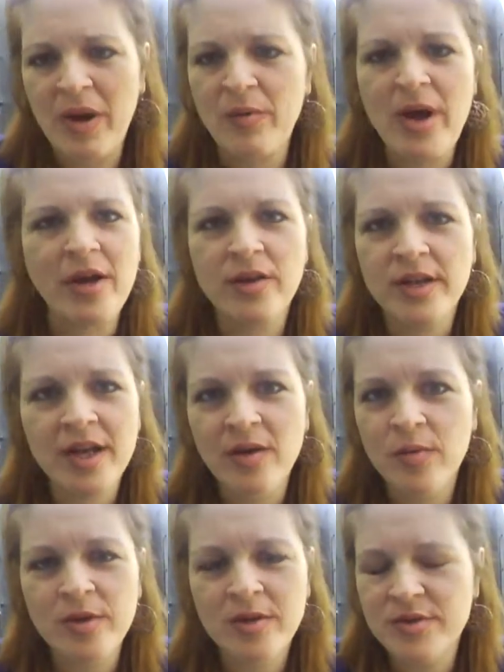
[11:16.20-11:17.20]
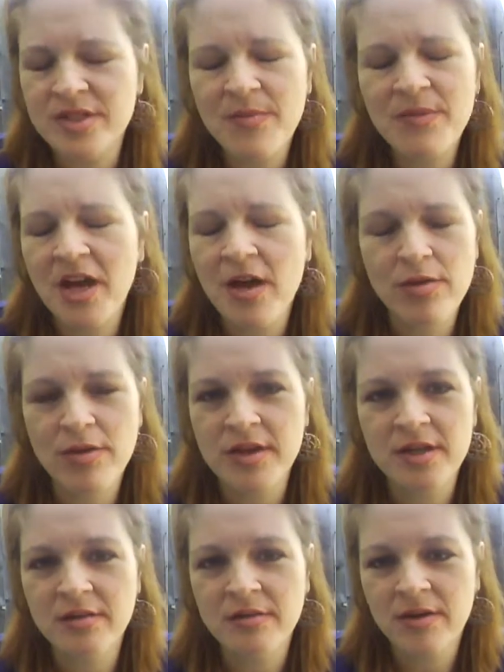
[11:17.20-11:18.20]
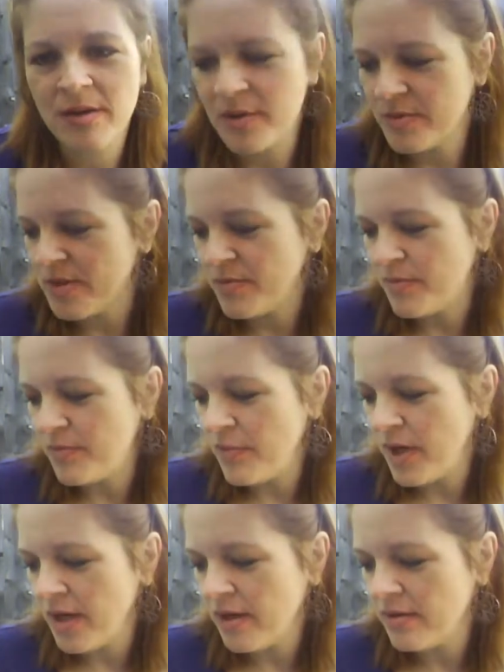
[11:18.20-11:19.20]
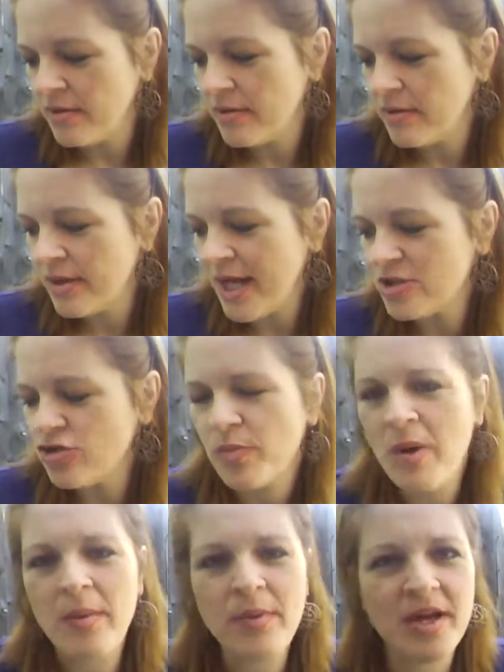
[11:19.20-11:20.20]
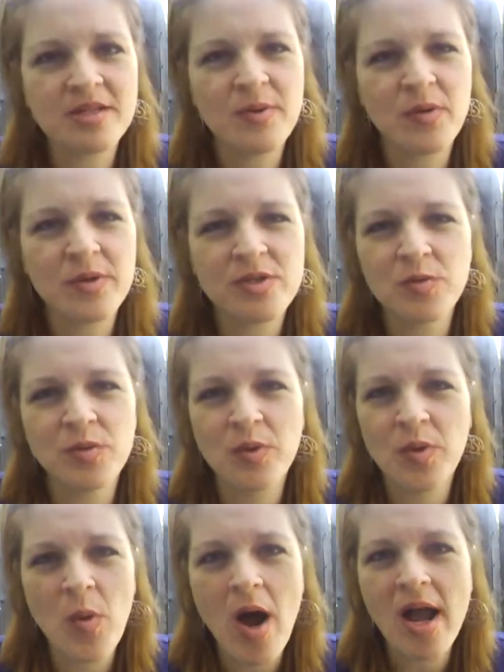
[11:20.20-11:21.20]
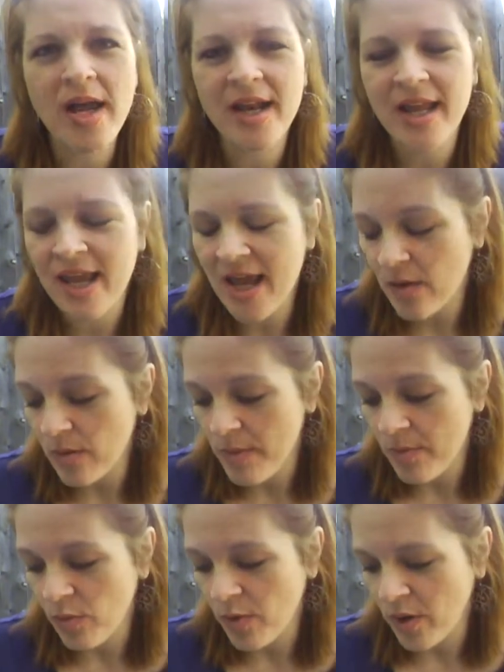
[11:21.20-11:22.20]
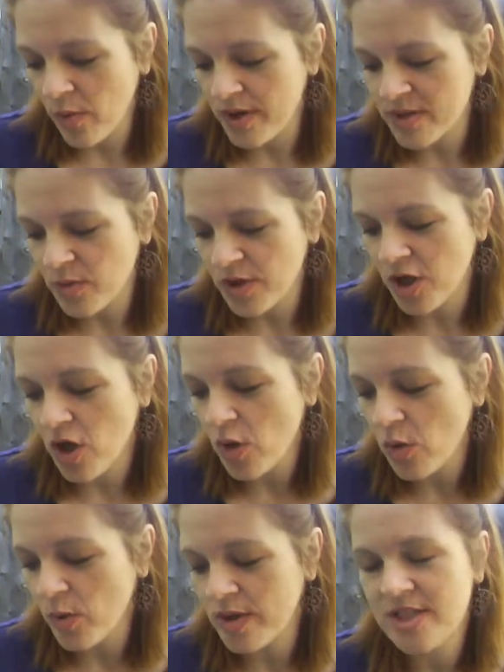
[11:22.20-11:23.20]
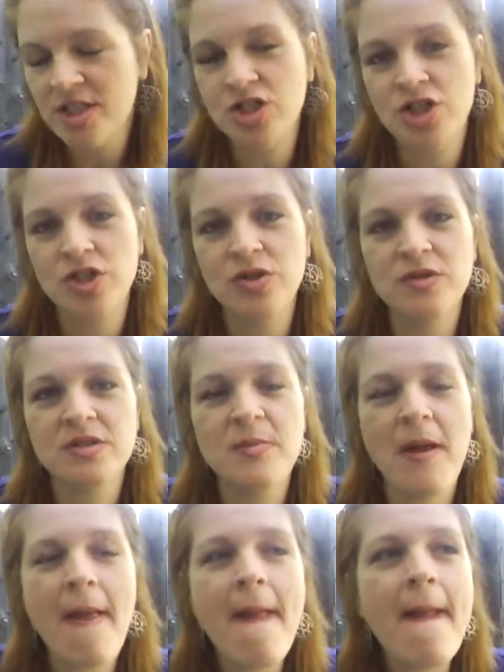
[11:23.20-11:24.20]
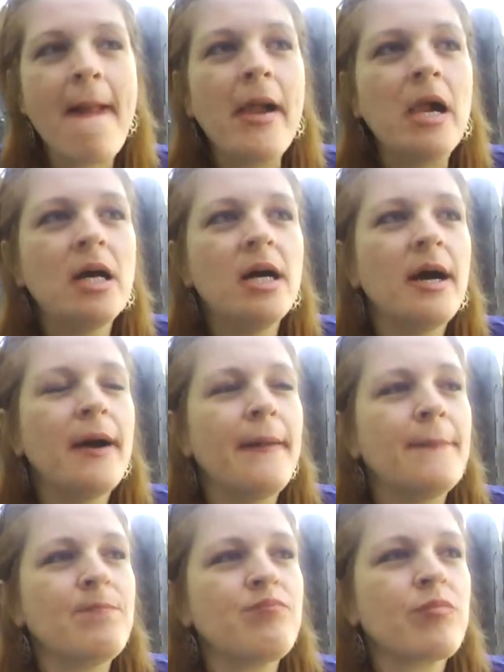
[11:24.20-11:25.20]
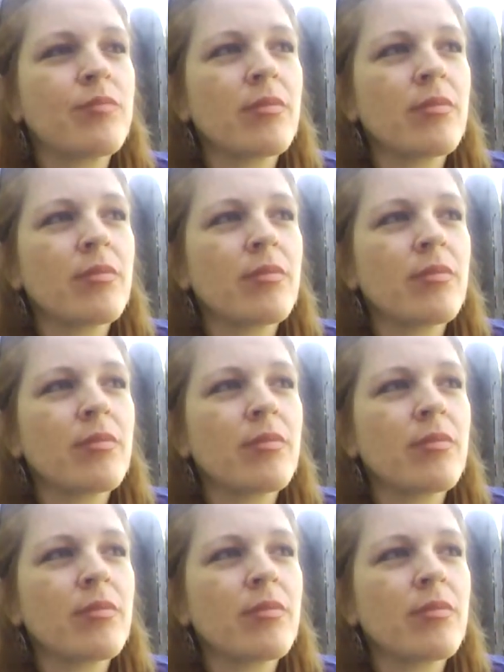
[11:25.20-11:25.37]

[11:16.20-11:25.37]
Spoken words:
record that it was something other than, I mean, it was a gastric bypass, but it wasn't Roux-en-Y, and I can't remember what the code was that she used, but and